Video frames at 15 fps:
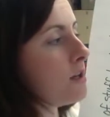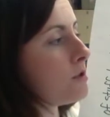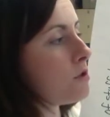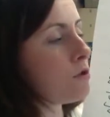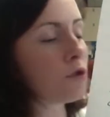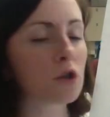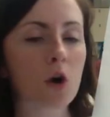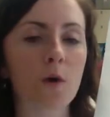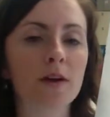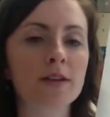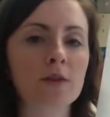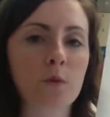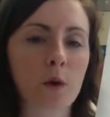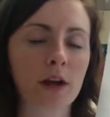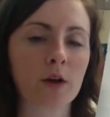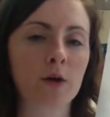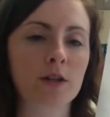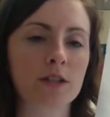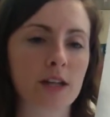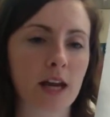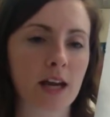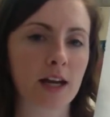to show us what your
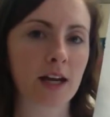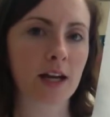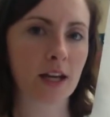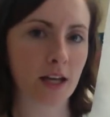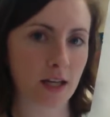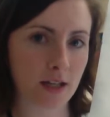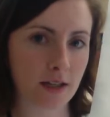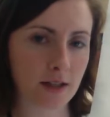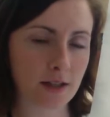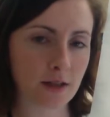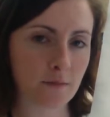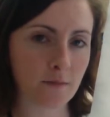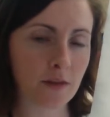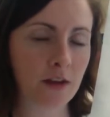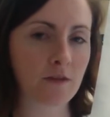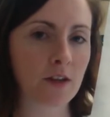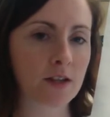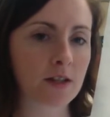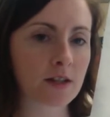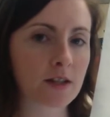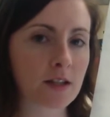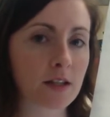data is. If this
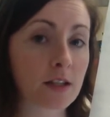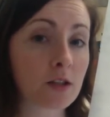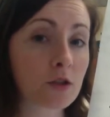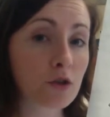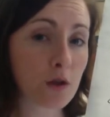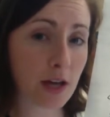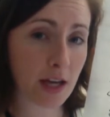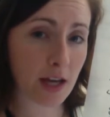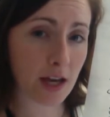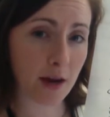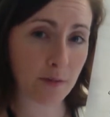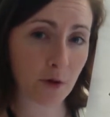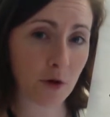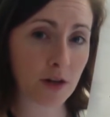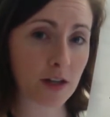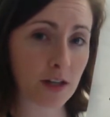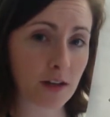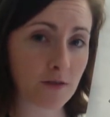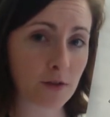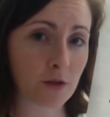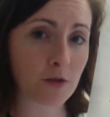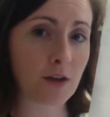is a little tricky, I'm going to
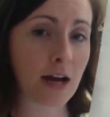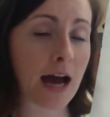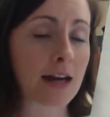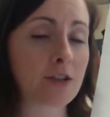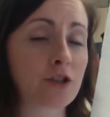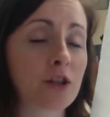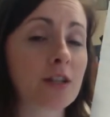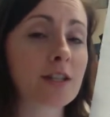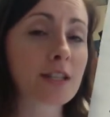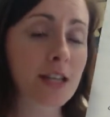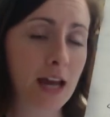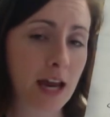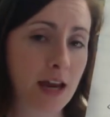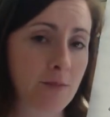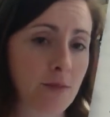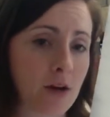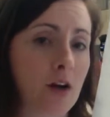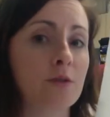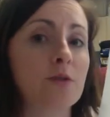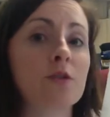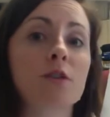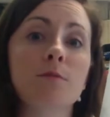give you not just tonight, but
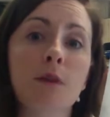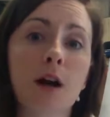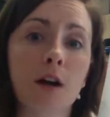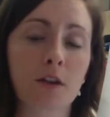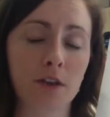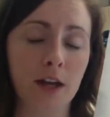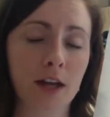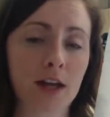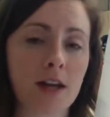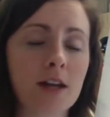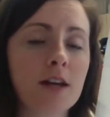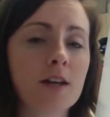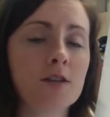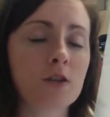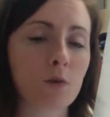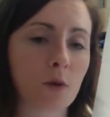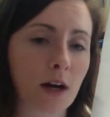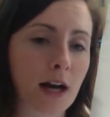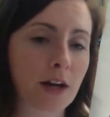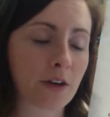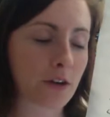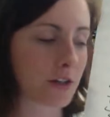also tomorrow night to work
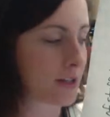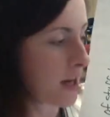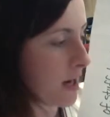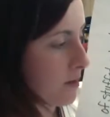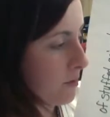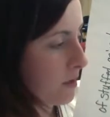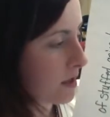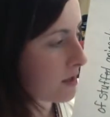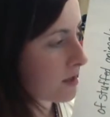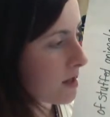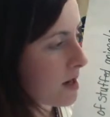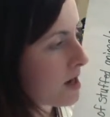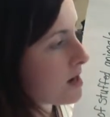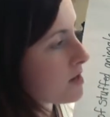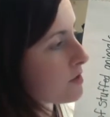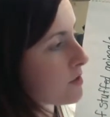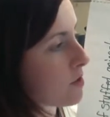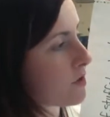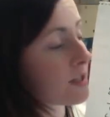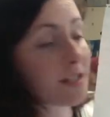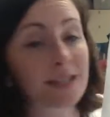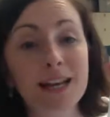on your assignment. So
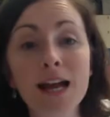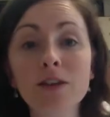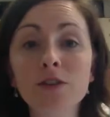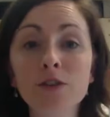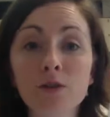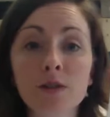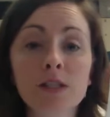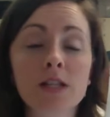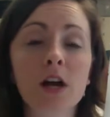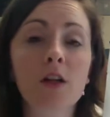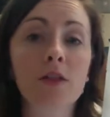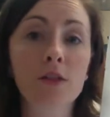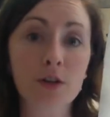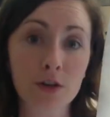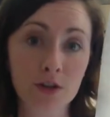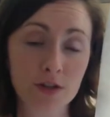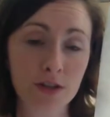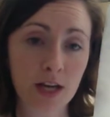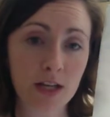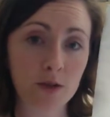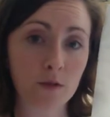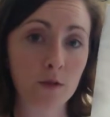this is not due until
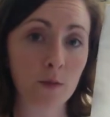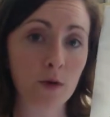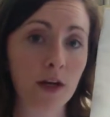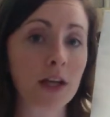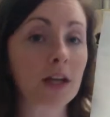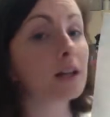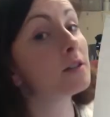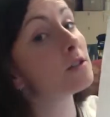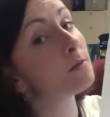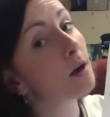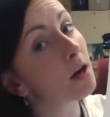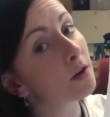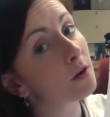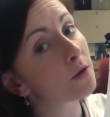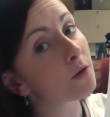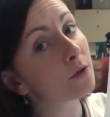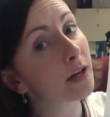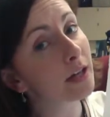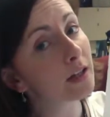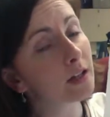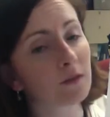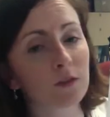Thursday. So if you bring it in tomorrow, great.
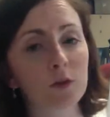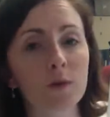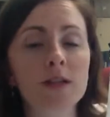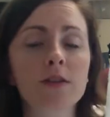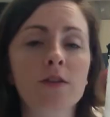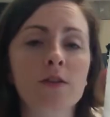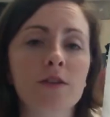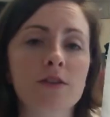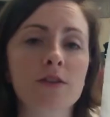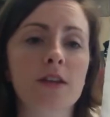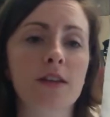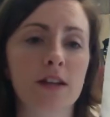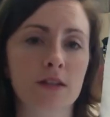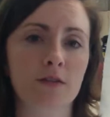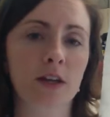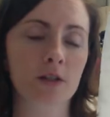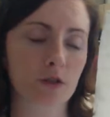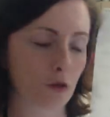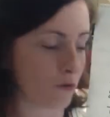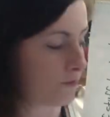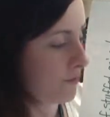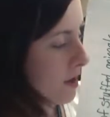If you wait till Thursday, that's fine
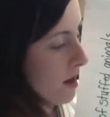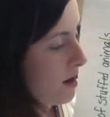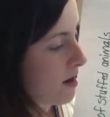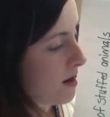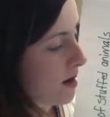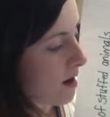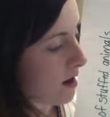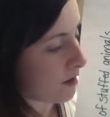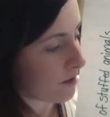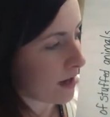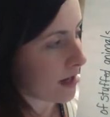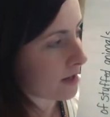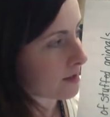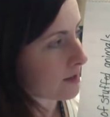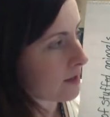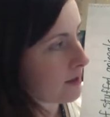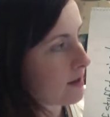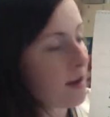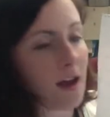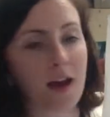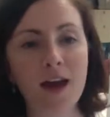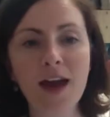too. All right.
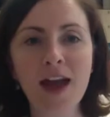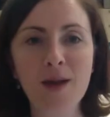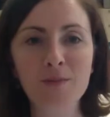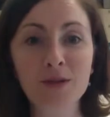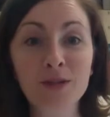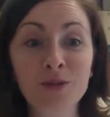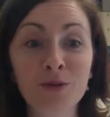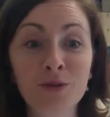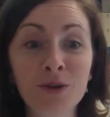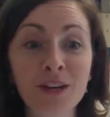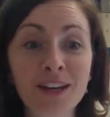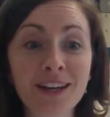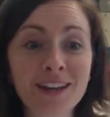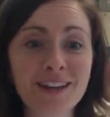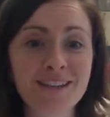Happy sorting,